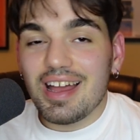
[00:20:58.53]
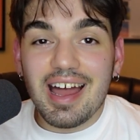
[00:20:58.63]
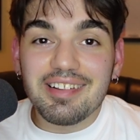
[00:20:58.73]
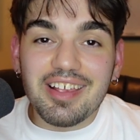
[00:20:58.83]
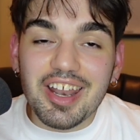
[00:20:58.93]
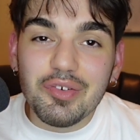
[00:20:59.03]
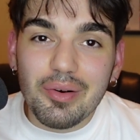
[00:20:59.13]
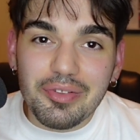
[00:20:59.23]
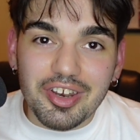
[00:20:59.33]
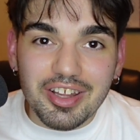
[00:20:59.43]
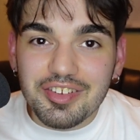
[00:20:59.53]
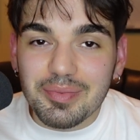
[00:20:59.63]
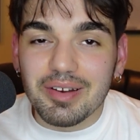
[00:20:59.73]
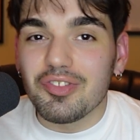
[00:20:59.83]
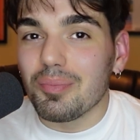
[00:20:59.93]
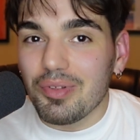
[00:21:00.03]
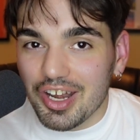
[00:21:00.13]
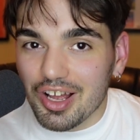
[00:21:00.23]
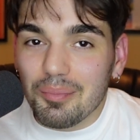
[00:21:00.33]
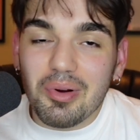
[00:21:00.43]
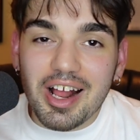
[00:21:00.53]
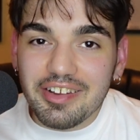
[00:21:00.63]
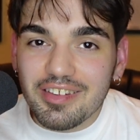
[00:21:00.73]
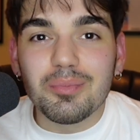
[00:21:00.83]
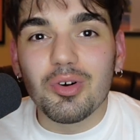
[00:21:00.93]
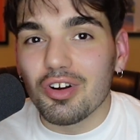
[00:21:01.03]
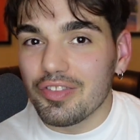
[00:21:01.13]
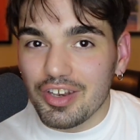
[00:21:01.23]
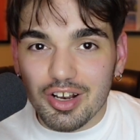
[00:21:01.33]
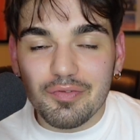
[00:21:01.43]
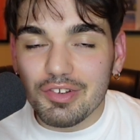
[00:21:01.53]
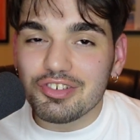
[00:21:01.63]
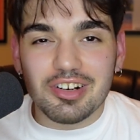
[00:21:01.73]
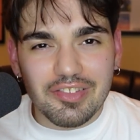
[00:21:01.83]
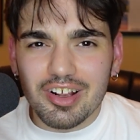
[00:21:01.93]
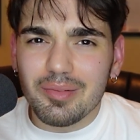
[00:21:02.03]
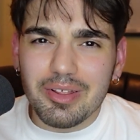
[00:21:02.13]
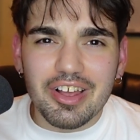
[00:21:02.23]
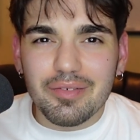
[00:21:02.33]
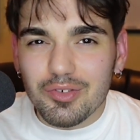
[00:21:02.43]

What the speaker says: Ask anyone with an instrument if they're planning on practicing more in the near future and they're going to be like, of